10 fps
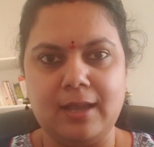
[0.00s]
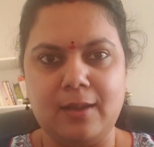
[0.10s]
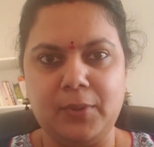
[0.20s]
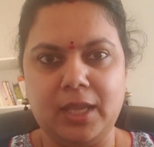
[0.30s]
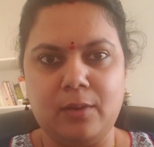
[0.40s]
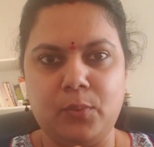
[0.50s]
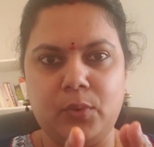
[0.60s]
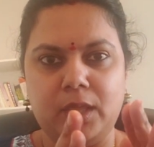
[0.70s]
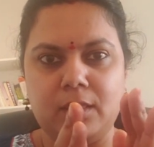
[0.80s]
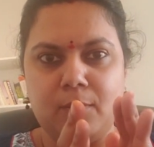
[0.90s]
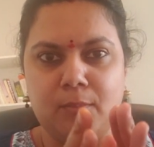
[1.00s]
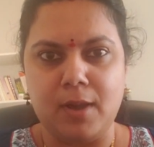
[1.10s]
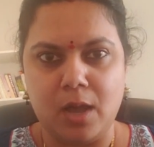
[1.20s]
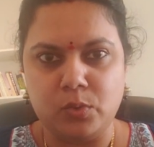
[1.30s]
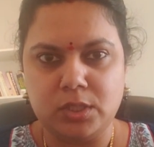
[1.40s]
coming and putting the
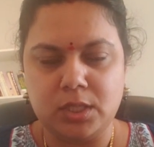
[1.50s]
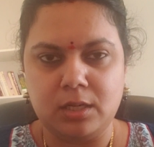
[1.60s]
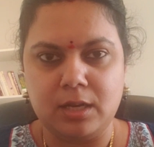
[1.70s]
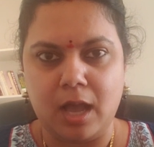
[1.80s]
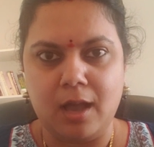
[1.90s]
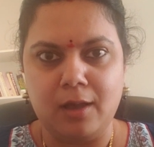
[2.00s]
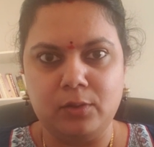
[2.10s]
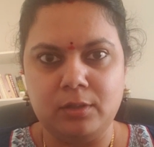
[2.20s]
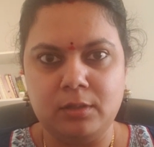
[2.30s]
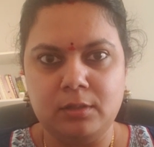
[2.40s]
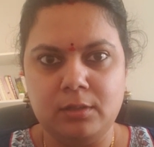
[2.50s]
mountain down.